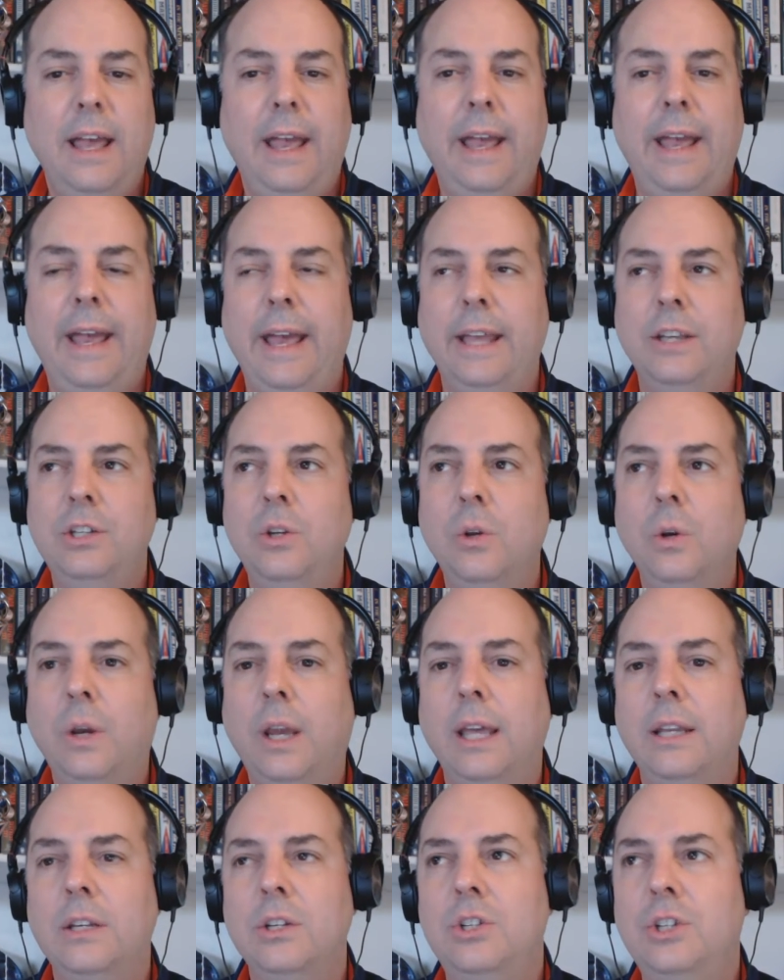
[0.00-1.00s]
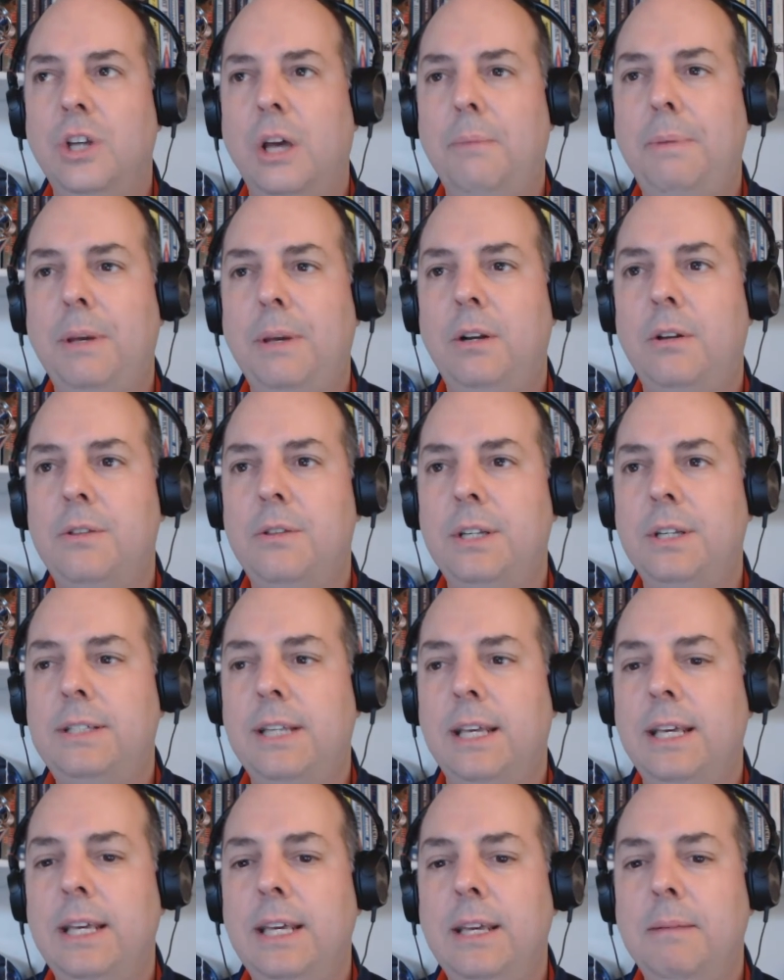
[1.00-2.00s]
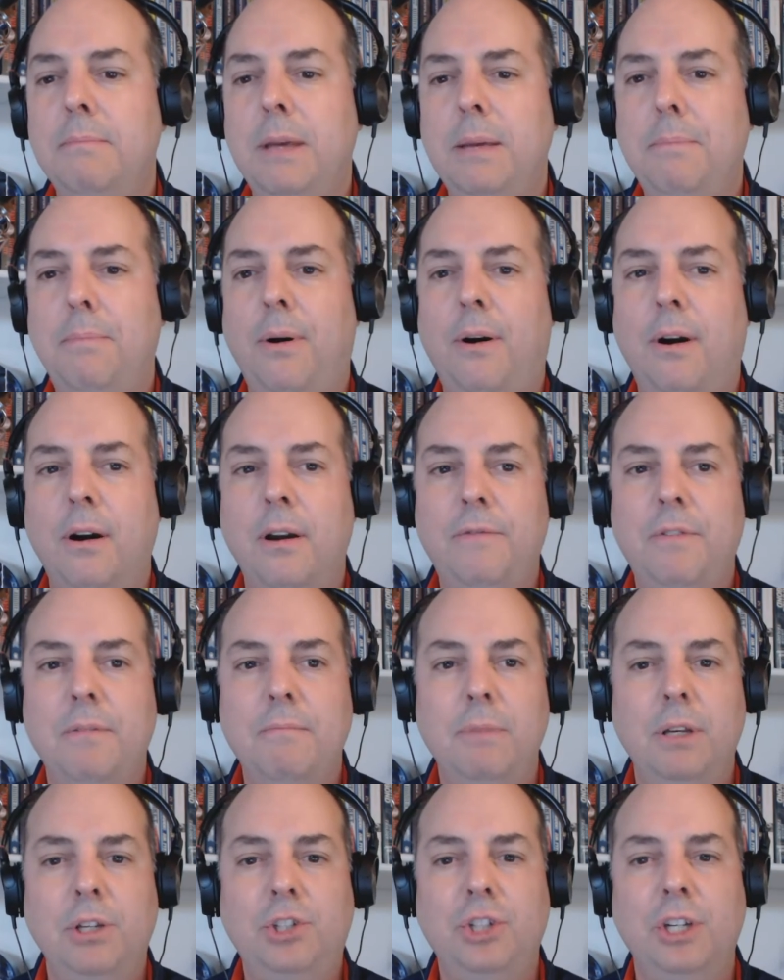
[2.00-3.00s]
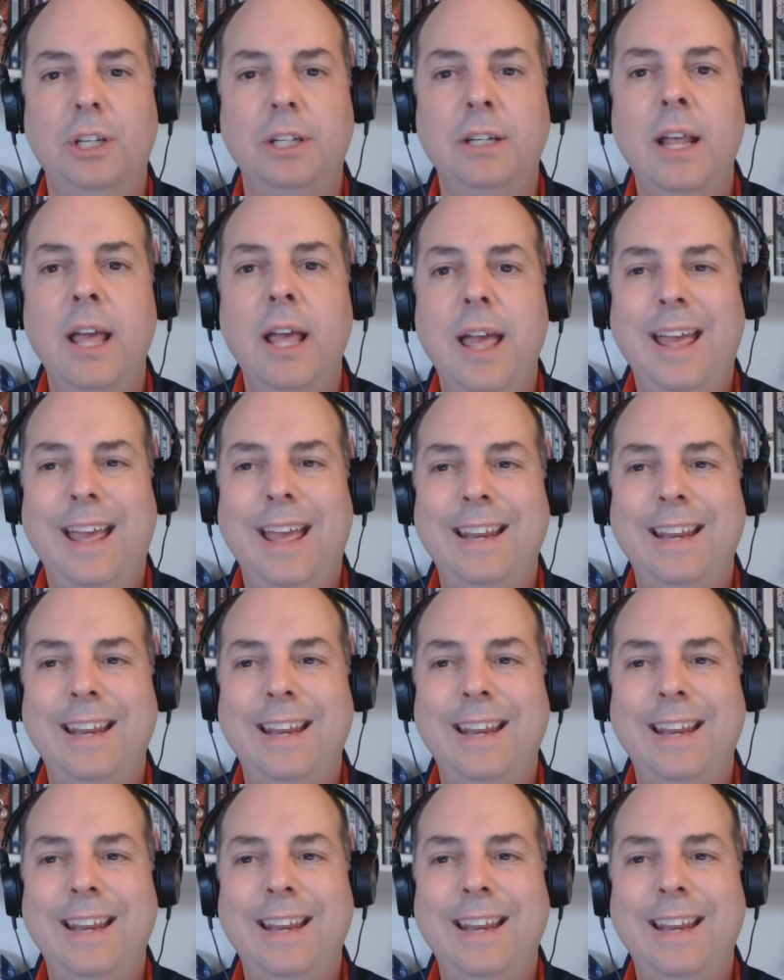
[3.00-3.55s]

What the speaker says: And you can jump in on the team, be part of the mission,